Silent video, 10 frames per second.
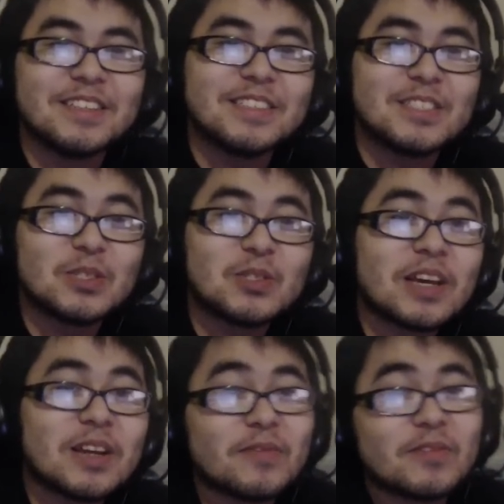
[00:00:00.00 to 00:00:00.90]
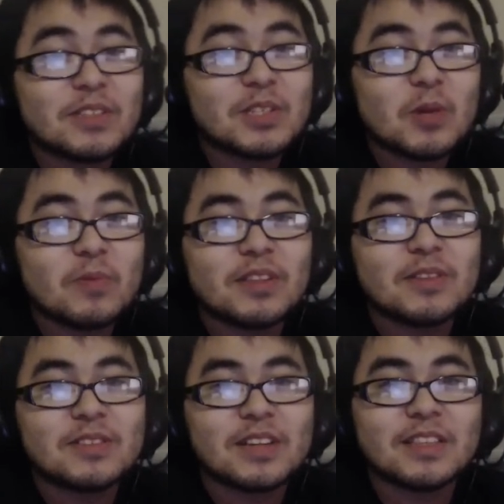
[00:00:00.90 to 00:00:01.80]
To sign up for the tournament, there
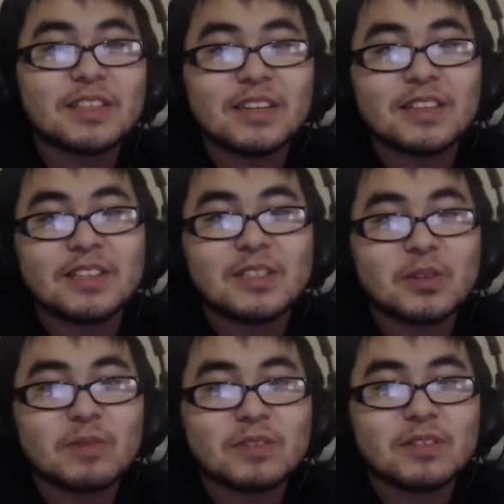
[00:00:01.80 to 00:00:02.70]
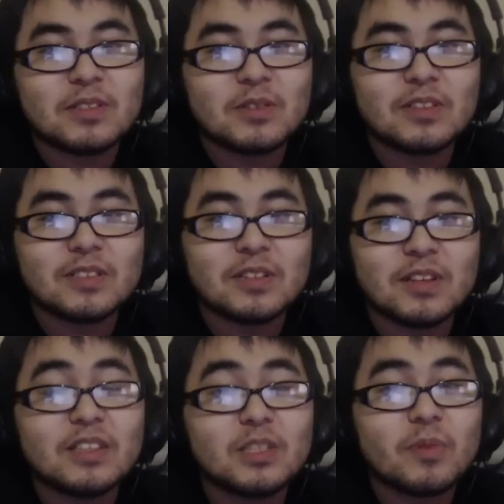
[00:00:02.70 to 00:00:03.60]
is a link in the description to the
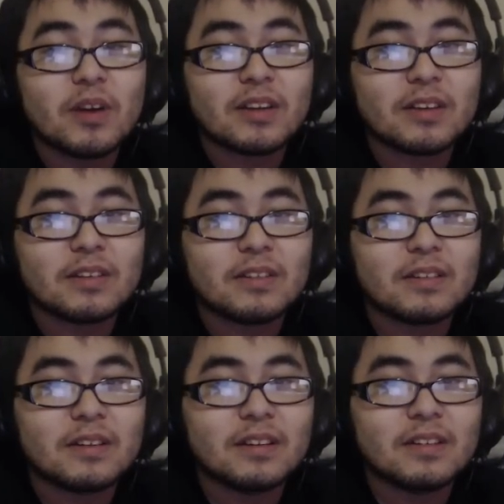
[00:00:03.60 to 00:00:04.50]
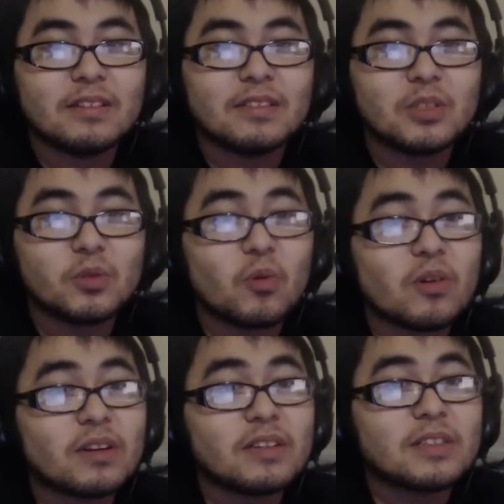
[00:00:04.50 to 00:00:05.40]
challenge bracket. Uh, to
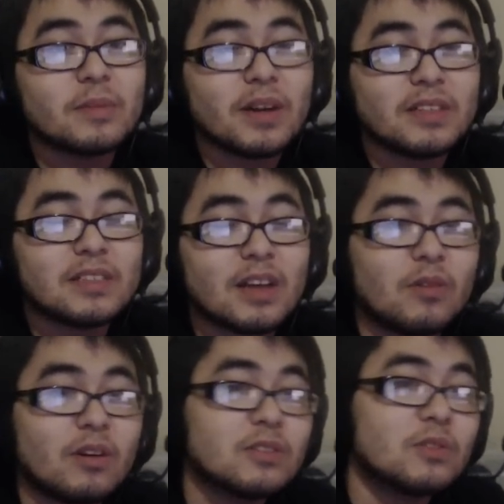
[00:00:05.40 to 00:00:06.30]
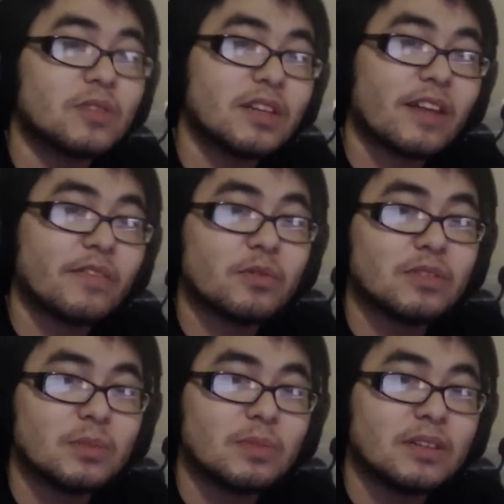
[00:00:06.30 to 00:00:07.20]
organize the matches, I'll also need everyone
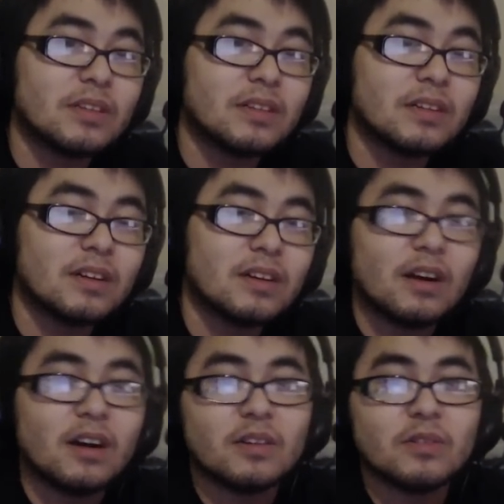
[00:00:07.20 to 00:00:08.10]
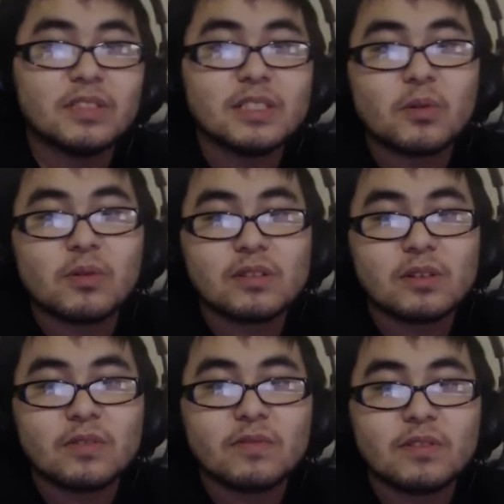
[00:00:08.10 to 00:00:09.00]
to be on our Discord
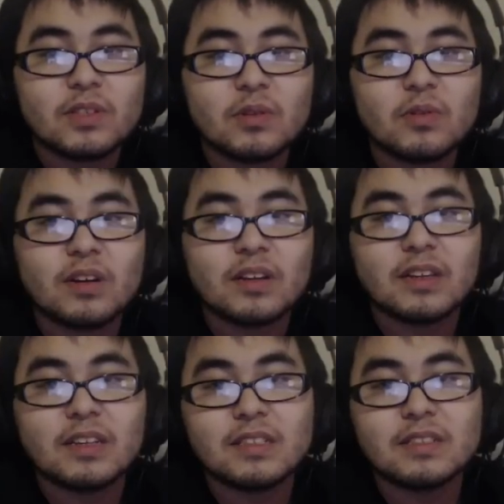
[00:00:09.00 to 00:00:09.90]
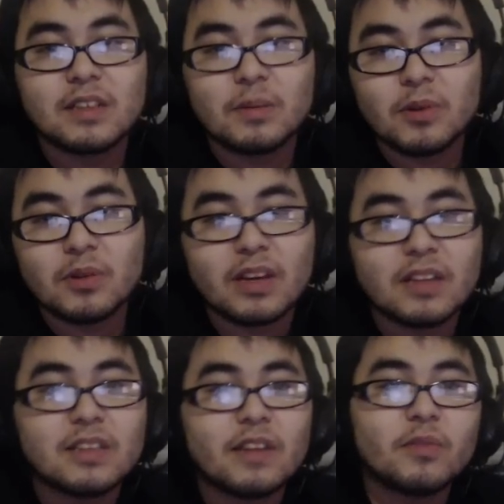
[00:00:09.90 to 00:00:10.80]
server so I can easily communicate
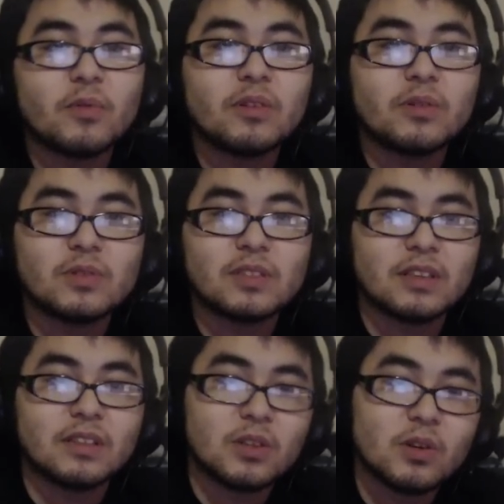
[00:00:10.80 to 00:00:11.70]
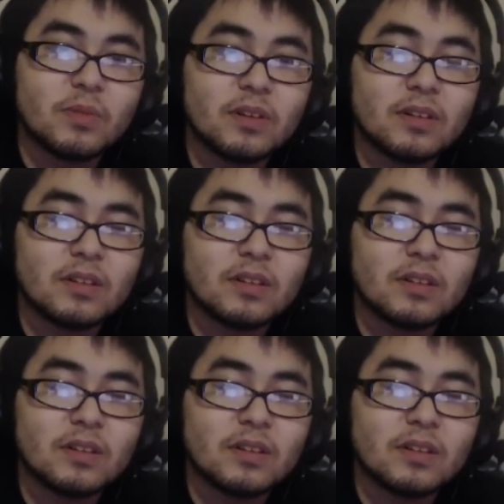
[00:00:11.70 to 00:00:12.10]
to everyone who's in the tournament.